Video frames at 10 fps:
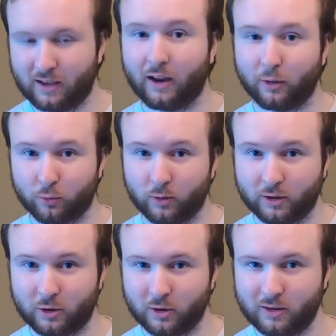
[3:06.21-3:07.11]
It is
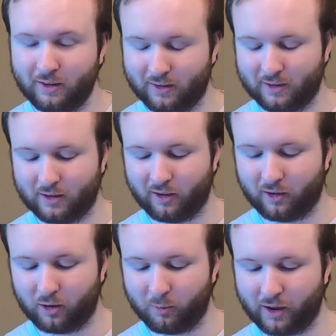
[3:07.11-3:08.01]
really good,
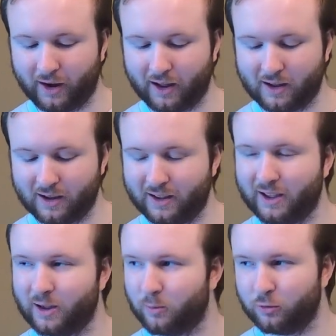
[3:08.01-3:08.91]
and I
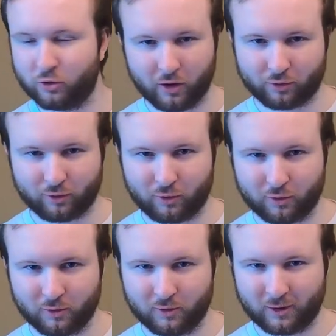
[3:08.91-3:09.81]
am
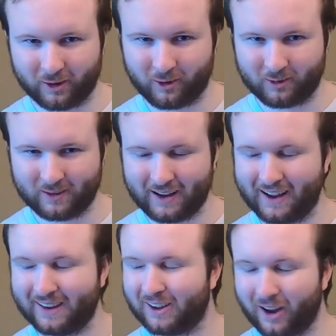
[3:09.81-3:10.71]
just,
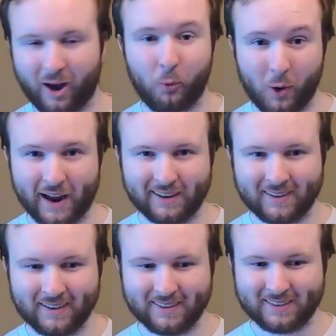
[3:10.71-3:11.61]
I cannot
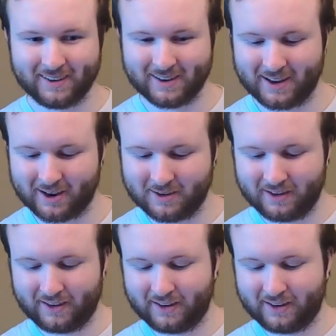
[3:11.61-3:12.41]
wait to dig in.